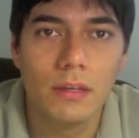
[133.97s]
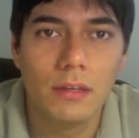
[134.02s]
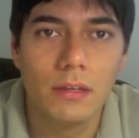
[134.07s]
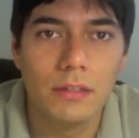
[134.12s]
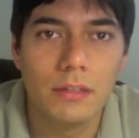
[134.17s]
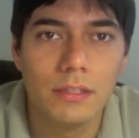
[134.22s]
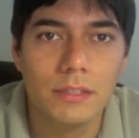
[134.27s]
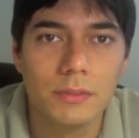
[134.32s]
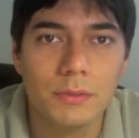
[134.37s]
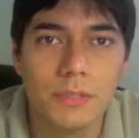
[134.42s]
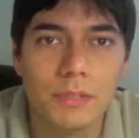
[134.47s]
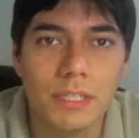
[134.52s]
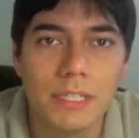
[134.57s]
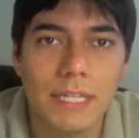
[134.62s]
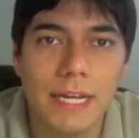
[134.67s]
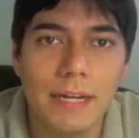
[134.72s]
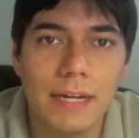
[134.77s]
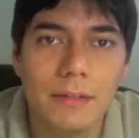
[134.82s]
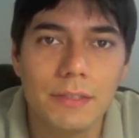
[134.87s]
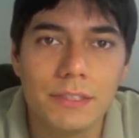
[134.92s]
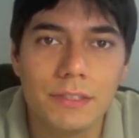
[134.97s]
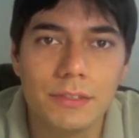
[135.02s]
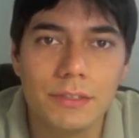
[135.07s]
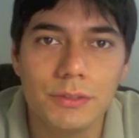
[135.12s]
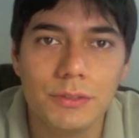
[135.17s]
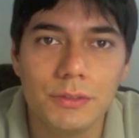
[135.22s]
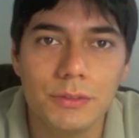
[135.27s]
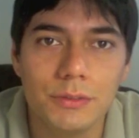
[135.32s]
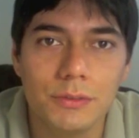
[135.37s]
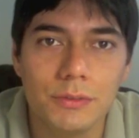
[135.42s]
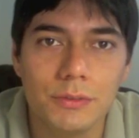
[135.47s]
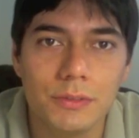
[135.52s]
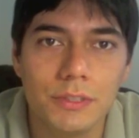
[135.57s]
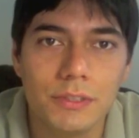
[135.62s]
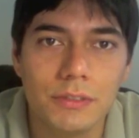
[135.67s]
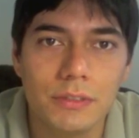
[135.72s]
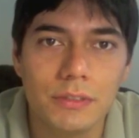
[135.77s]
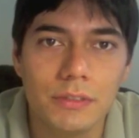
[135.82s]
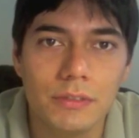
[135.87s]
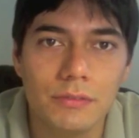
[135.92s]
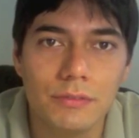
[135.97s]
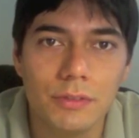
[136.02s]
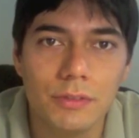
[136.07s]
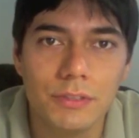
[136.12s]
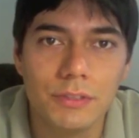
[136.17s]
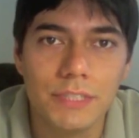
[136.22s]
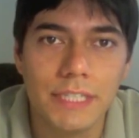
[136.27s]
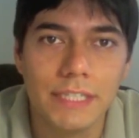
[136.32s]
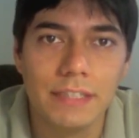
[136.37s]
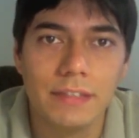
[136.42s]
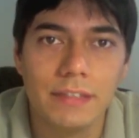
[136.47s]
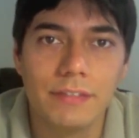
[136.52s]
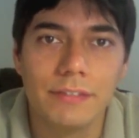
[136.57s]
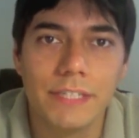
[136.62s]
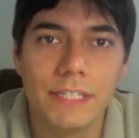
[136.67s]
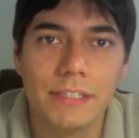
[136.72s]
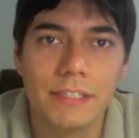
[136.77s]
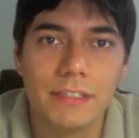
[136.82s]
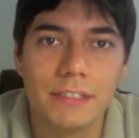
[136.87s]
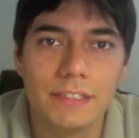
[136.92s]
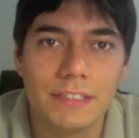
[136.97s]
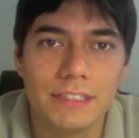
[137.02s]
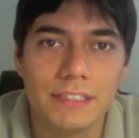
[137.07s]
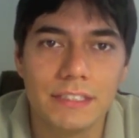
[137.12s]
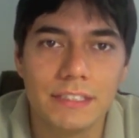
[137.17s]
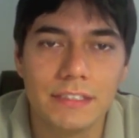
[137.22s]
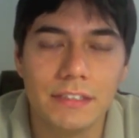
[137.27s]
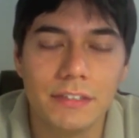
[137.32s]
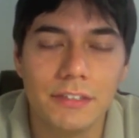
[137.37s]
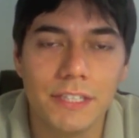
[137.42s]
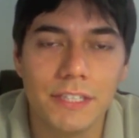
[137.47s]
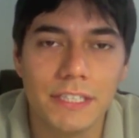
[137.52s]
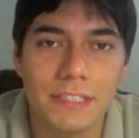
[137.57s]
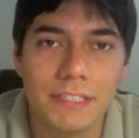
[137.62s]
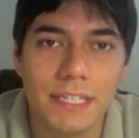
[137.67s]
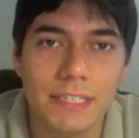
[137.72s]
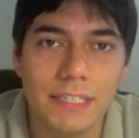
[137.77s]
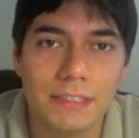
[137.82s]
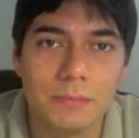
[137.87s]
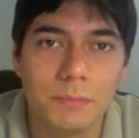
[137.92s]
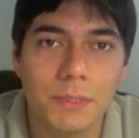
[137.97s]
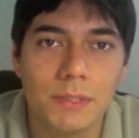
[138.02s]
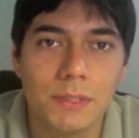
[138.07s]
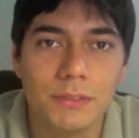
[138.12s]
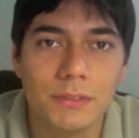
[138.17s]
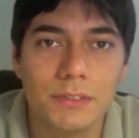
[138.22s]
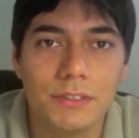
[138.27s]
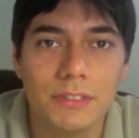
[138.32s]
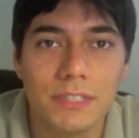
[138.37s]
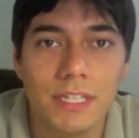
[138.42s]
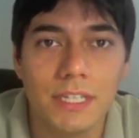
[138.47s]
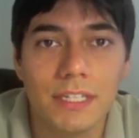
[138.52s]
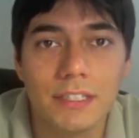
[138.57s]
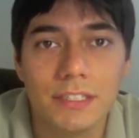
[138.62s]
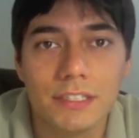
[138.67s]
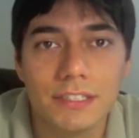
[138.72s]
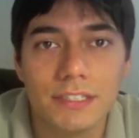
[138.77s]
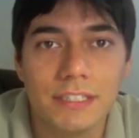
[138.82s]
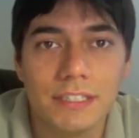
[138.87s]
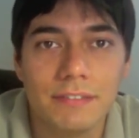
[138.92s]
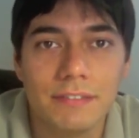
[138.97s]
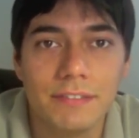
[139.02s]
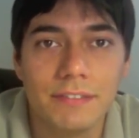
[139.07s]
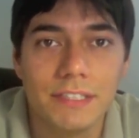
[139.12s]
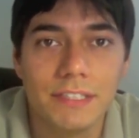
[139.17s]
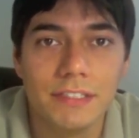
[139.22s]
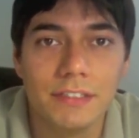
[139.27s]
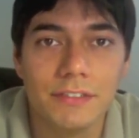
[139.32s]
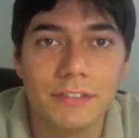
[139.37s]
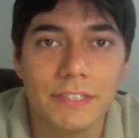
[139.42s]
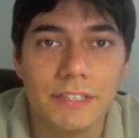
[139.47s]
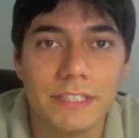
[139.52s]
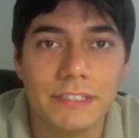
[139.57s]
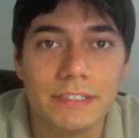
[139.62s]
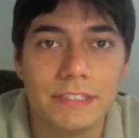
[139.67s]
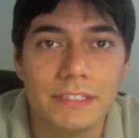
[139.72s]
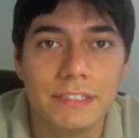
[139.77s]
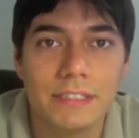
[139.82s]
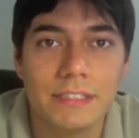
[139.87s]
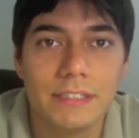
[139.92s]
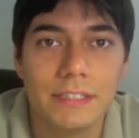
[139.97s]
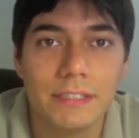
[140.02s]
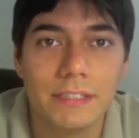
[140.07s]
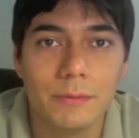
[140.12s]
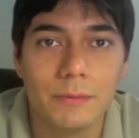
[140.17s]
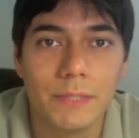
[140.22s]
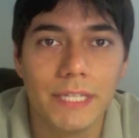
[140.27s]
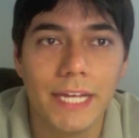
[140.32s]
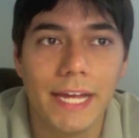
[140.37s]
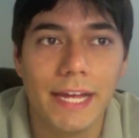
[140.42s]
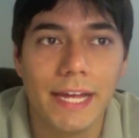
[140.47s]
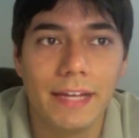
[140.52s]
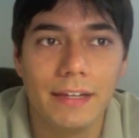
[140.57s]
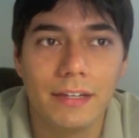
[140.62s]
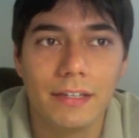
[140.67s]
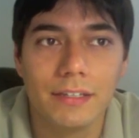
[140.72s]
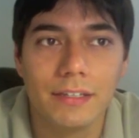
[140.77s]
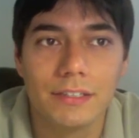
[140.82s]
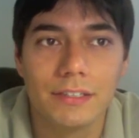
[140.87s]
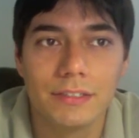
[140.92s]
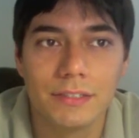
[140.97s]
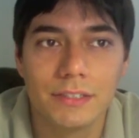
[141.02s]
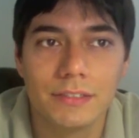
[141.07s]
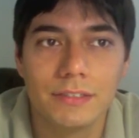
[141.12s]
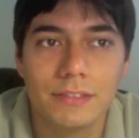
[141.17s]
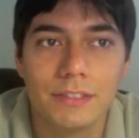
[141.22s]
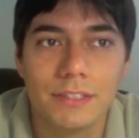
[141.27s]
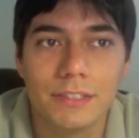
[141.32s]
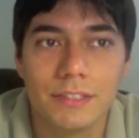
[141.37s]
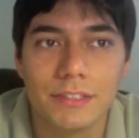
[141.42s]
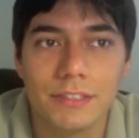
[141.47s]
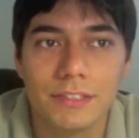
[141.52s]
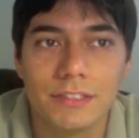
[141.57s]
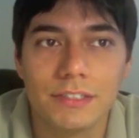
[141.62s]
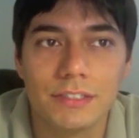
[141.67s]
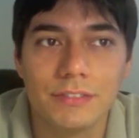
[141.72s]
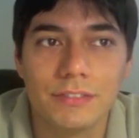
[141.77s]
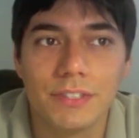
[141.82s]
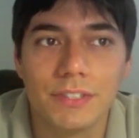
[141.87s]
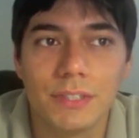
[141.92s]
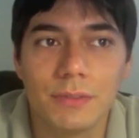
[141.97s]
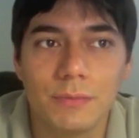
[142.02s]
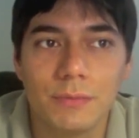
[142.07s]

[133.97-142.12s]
This would allow us to rotate 360 degrees as opposed to the 170 degrees that we had on our current servo.